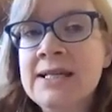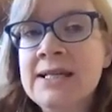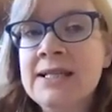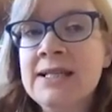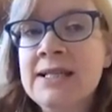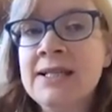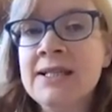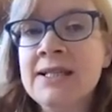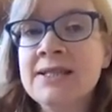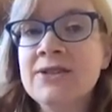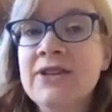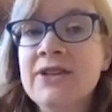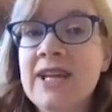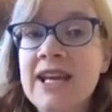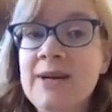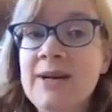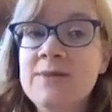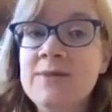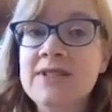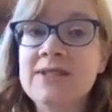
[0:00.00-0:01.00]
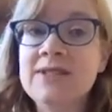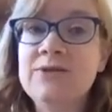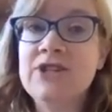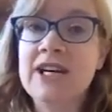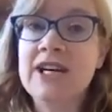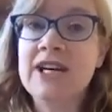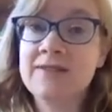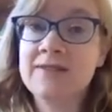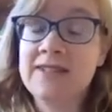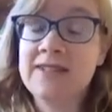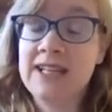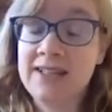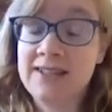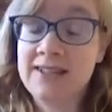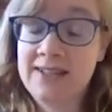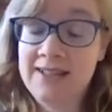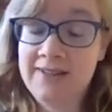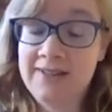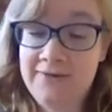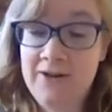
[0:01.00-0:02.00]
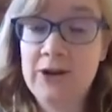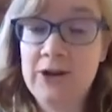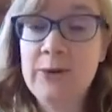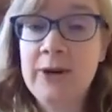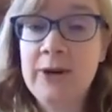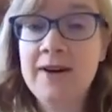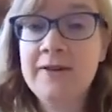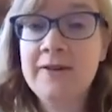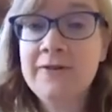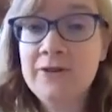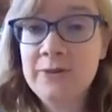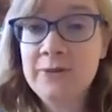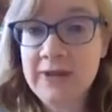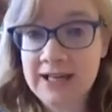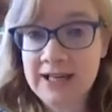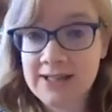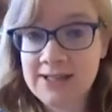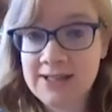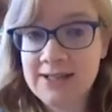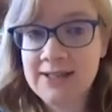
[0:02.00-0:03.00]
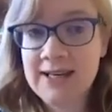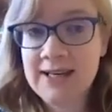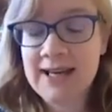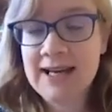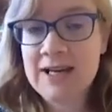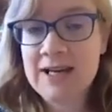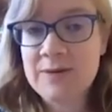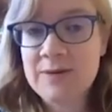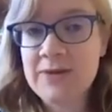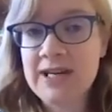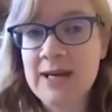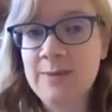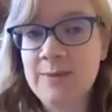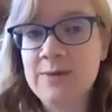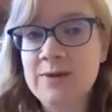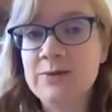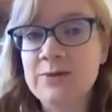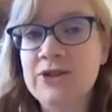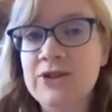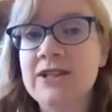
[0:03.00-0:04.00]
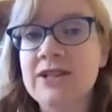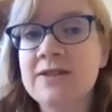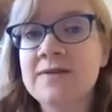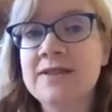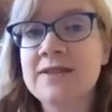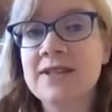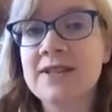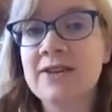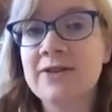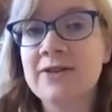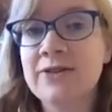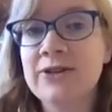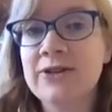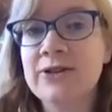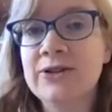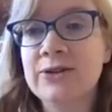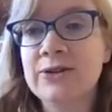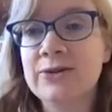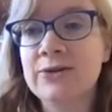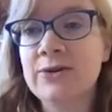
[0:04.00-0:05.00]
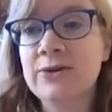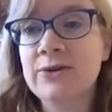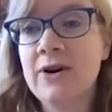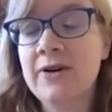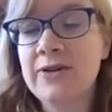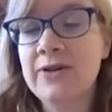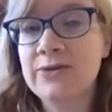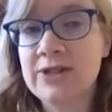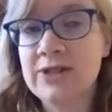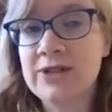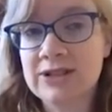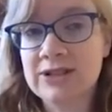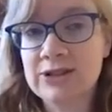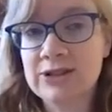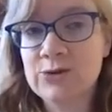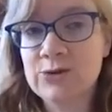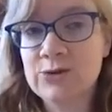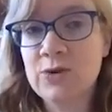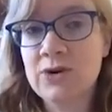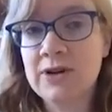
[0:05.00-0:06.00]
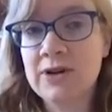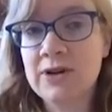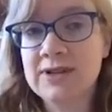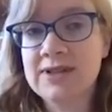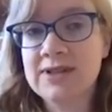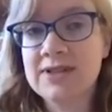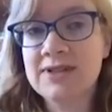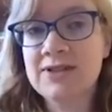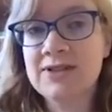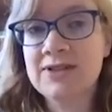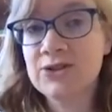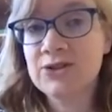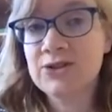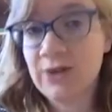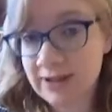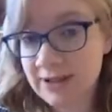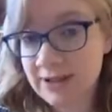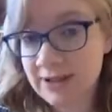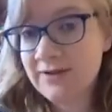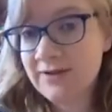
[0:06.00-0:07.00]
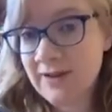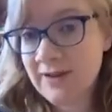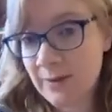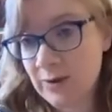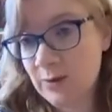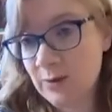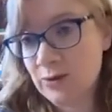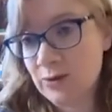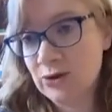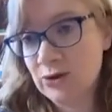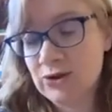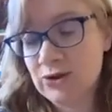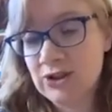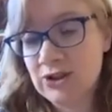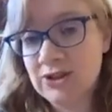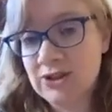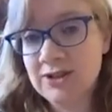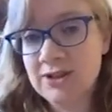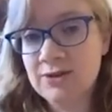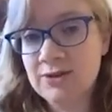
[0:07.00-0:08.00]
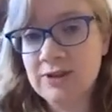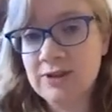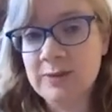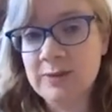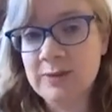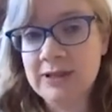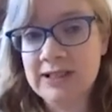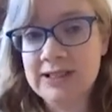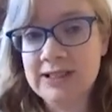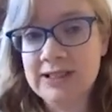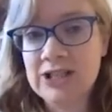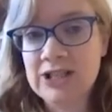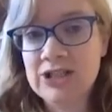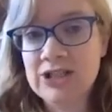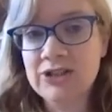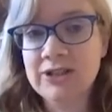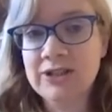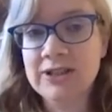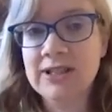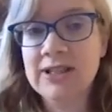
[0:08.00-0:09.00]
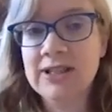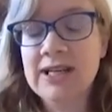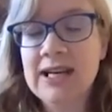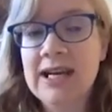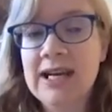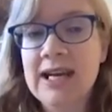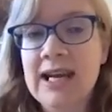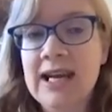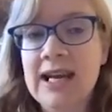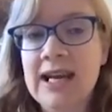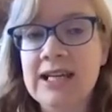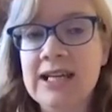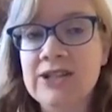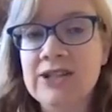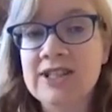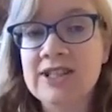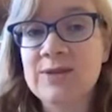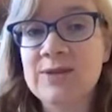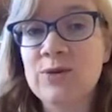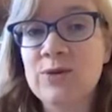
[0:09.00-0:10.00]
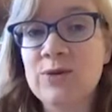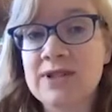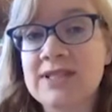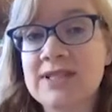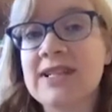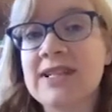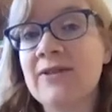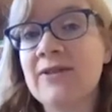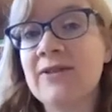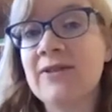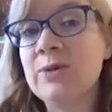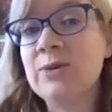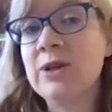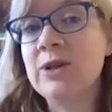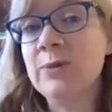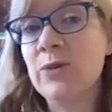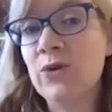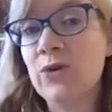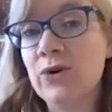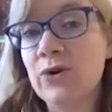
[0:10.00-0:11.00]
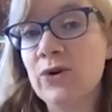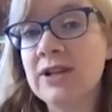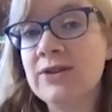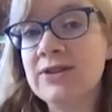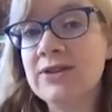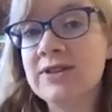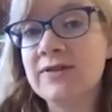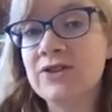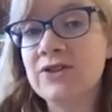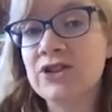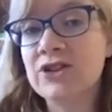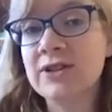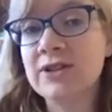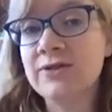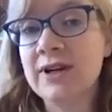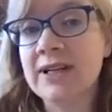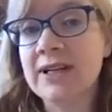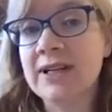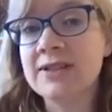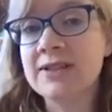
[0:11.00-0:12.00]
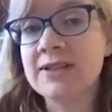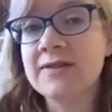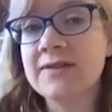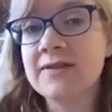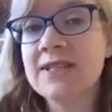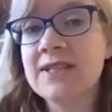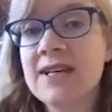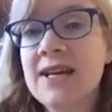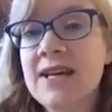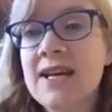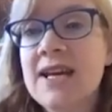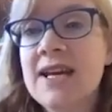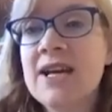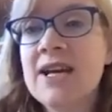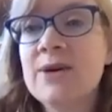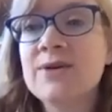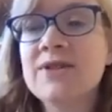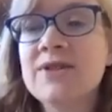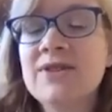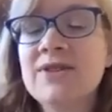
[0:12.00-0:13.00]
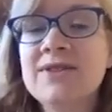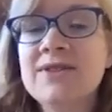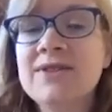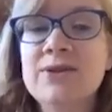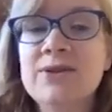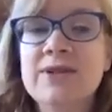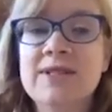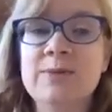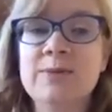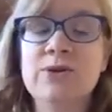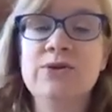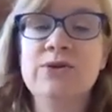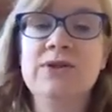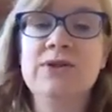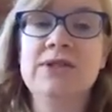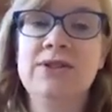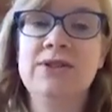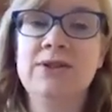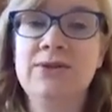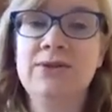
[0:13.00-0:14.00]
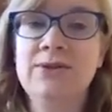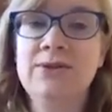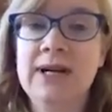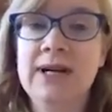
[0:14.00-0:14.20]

So the aims and objectives then, and following on from that, the aims and objectives of the research was to strengthen the family approach to rehabilitation and to support staff to be more inclusive of child relatives. It was also, I suppose, to